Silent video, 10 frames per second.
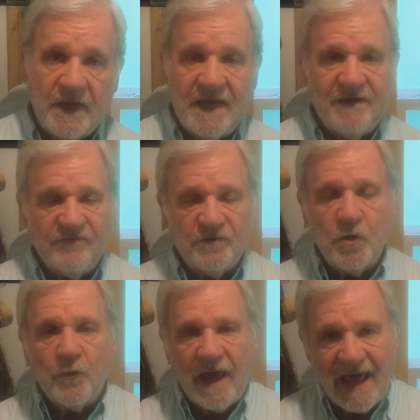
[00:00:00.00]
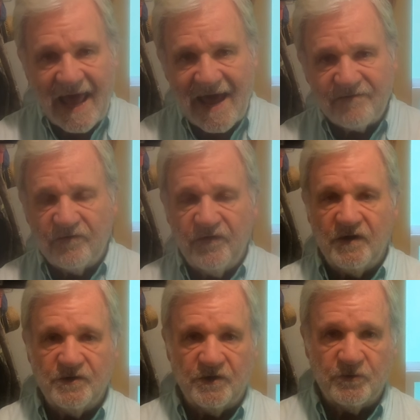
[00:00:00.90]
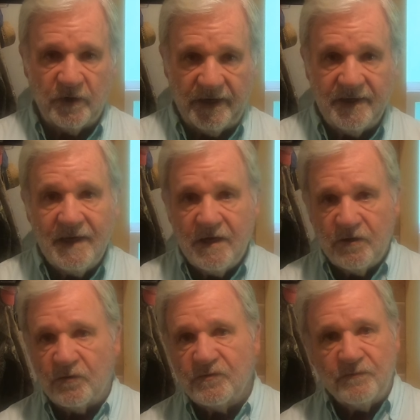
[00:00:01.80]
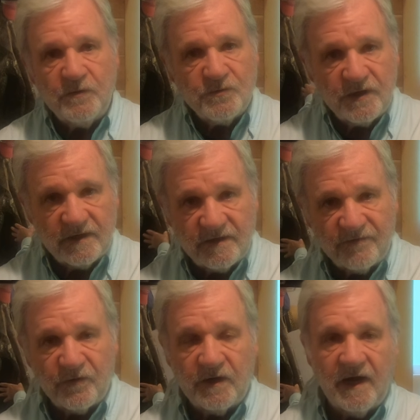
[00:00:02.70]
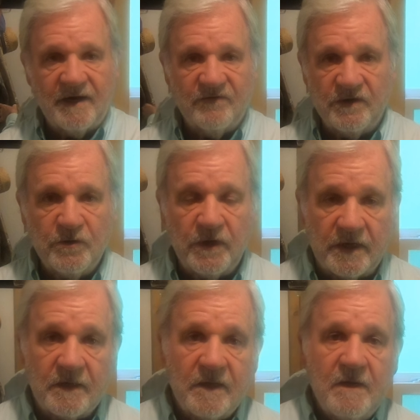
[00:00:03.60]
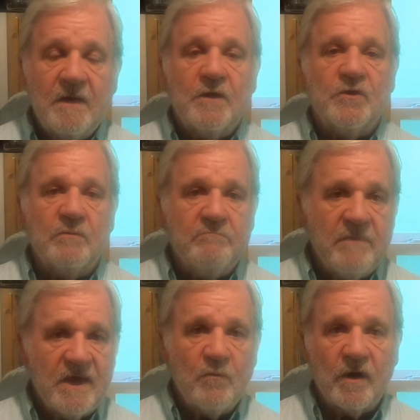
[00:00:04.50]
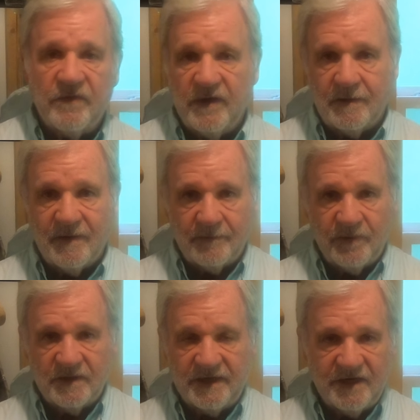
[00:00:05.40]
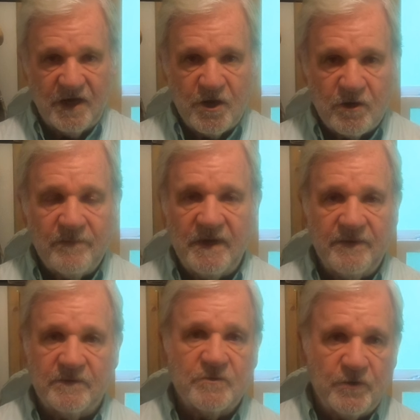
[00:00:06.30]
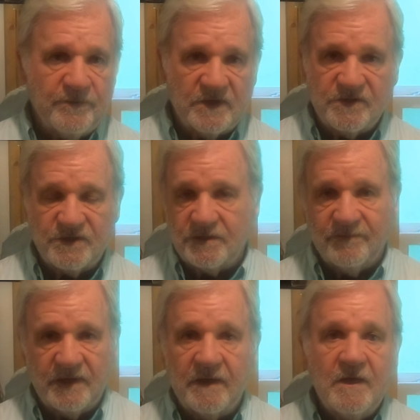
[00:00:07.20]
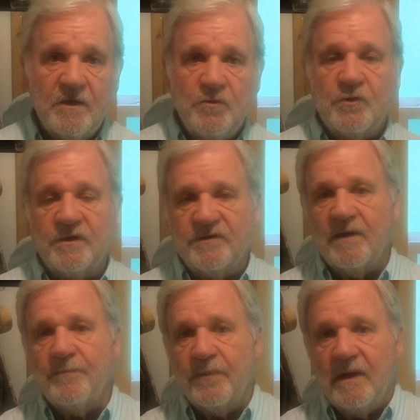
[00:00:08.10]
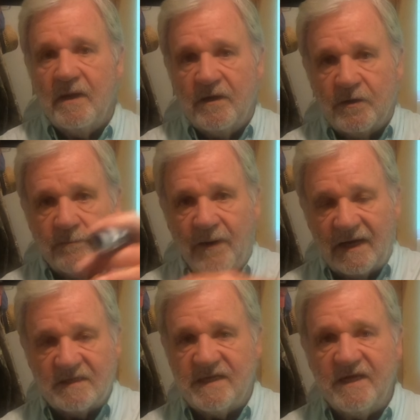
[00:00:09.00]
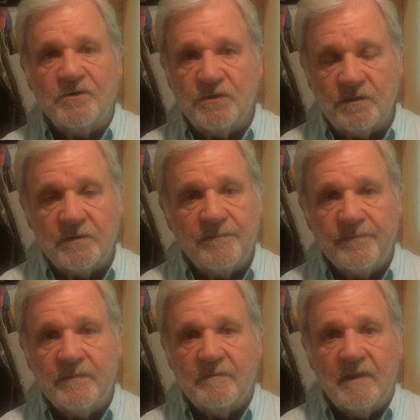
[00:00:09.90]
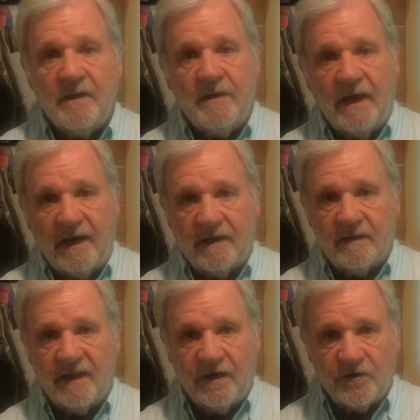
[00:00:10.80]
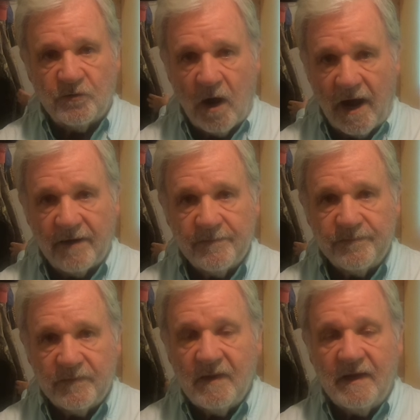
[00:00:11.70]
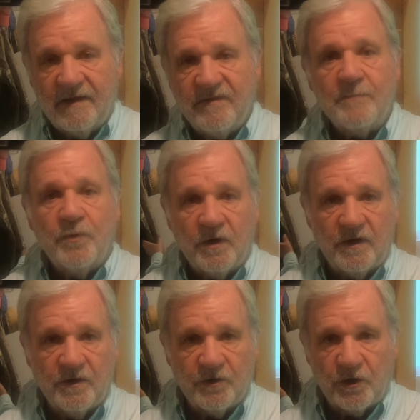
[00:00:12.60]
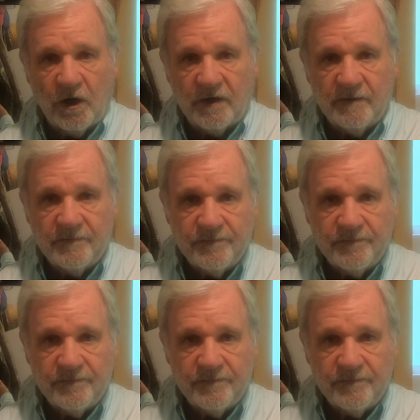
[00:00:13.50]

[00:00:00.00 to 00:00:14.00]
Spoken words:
If you don't have a finishing tray, you're using a different kind of a unit, you may want to think about building an intermediate treatment system that you can dump your buckets into and let it dry and then put it in your garden.